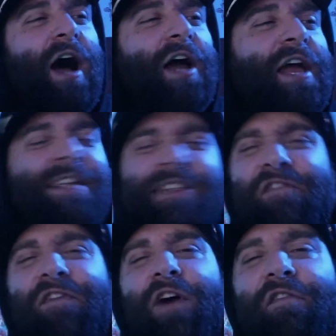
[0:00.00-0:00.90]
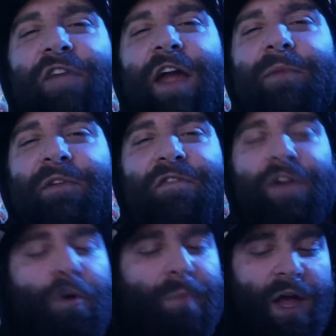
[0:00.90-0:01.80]
It is a fun family
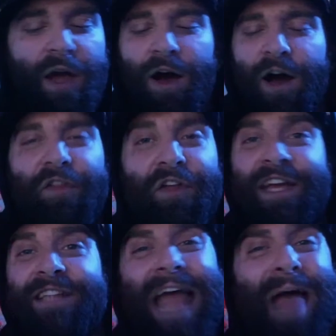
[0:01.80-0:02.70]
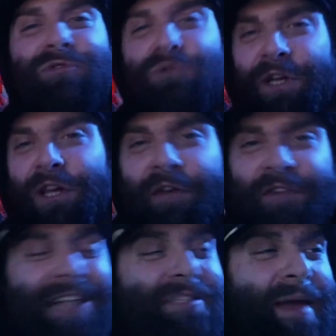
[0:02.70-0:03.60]
film. The kids absolutely loved
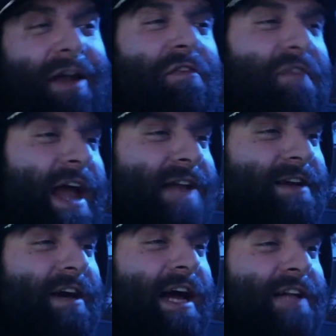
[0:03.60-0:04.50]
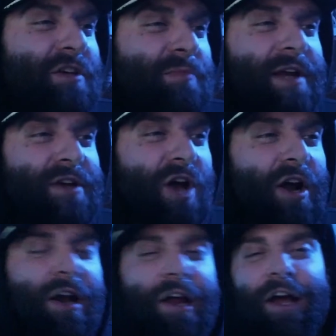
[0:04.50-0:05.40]
it. As a matter of fact, I took my
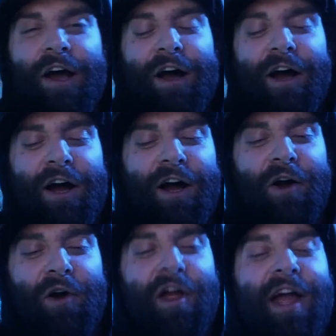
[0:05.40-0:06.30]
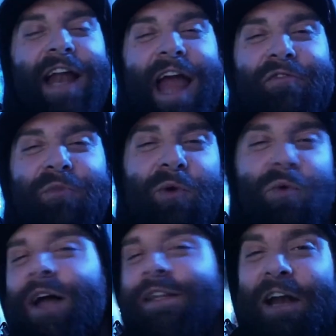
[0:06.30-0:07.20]
daughter, and after we
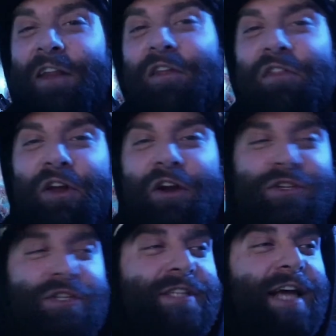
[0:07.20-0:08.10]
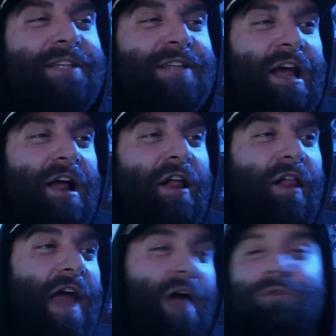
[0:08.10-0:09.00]
walked out of the theater, she says,
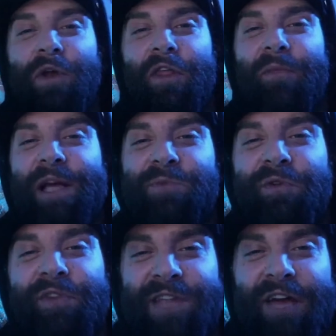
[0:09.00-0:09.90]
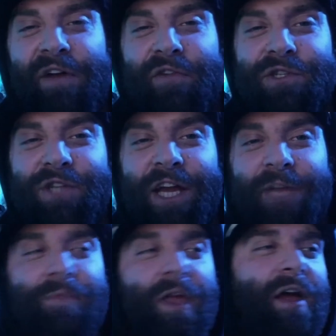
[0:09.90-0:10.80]
that was one of the best movies I've ever
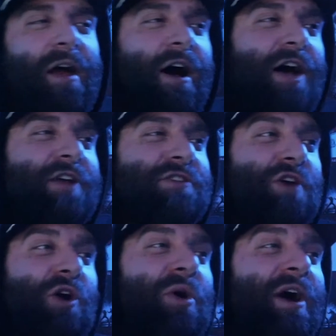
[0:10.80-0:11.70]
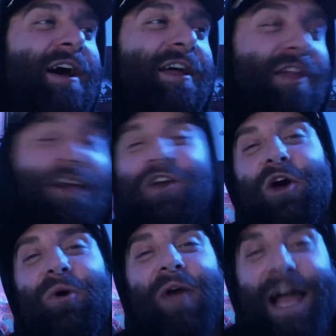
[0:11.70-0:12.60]
seen. So there you
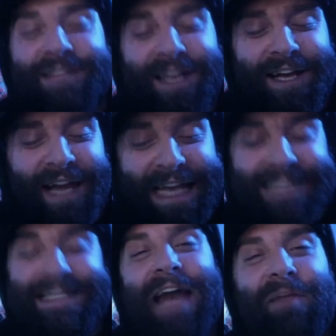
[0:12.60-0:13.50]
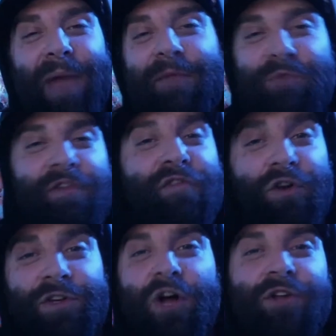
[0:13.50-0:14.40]
go, guys. It is not a bad movie
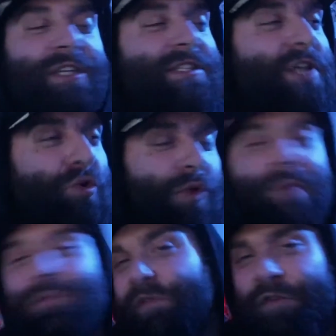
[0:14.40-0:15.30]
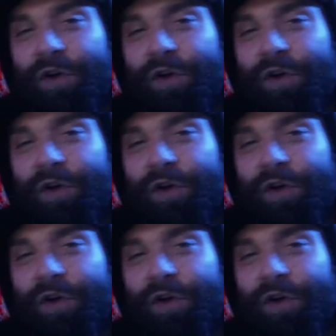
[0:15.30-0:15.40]
for adults. It's a great movie for